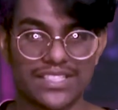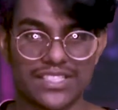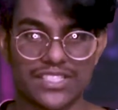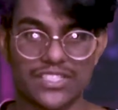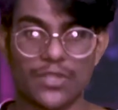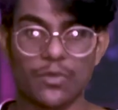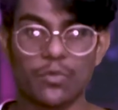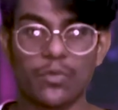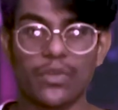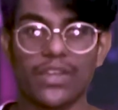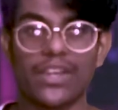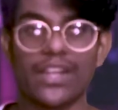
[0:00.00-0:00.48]

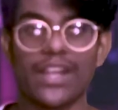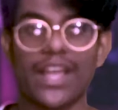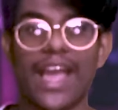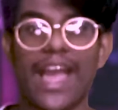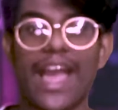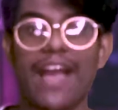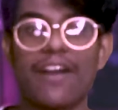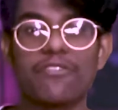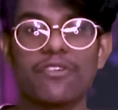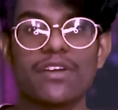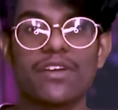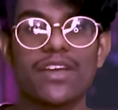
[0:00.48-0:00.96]
We're going to
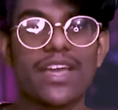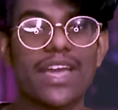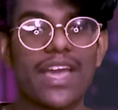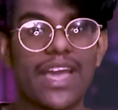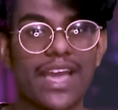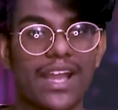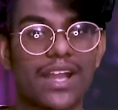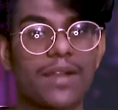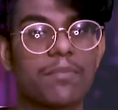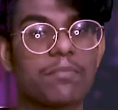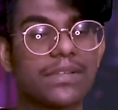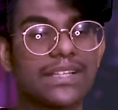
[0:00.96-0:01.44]
have a
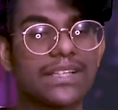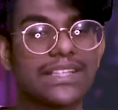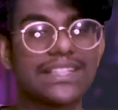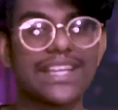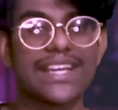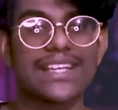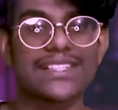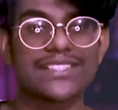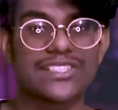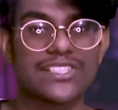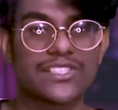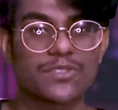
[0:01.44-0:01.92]
complete
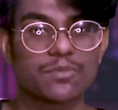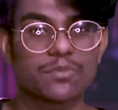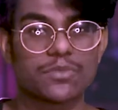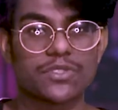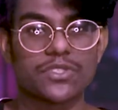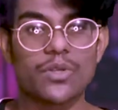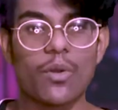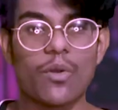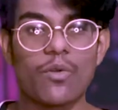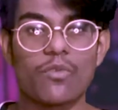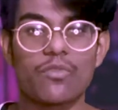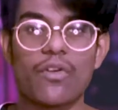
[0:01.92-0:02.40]
assessment
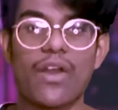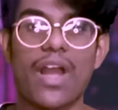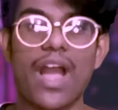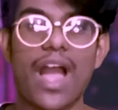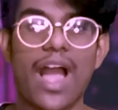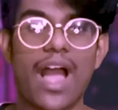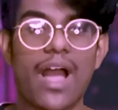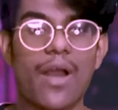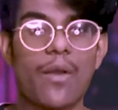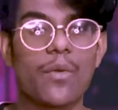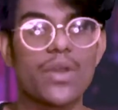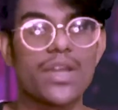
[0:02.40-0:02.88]
of
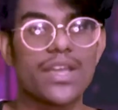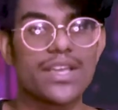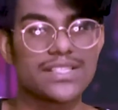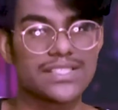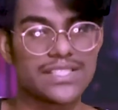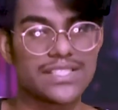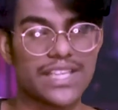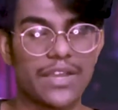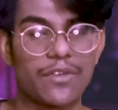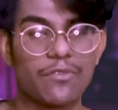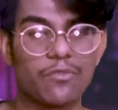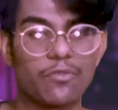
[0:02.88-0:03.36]
how
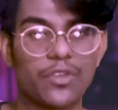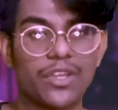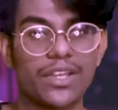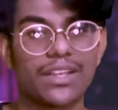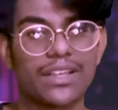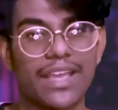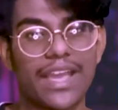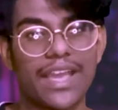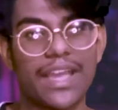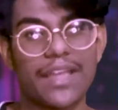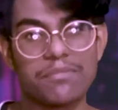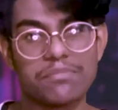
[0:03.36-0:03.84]
SendWin
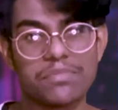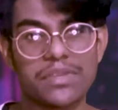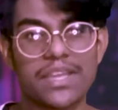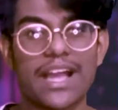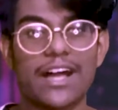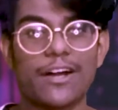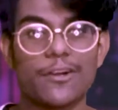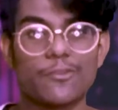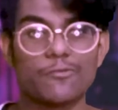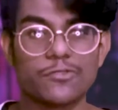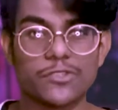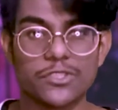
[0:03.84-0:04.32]
can be
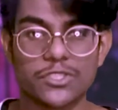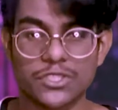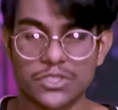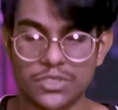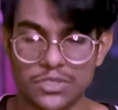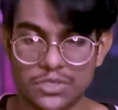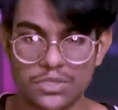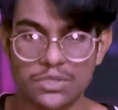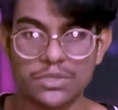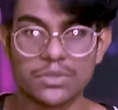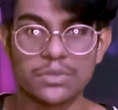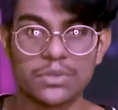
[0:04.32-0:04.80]
helpful to
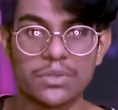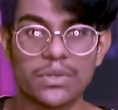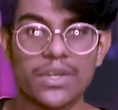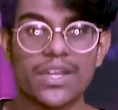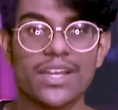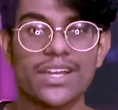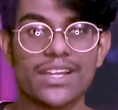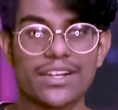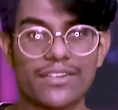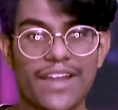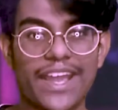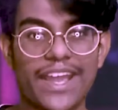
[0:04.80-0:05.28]
you,
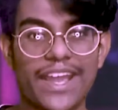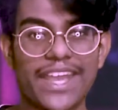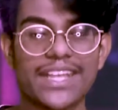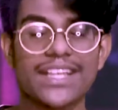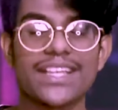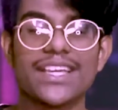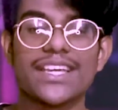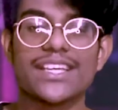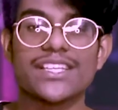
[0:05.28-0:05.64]
right?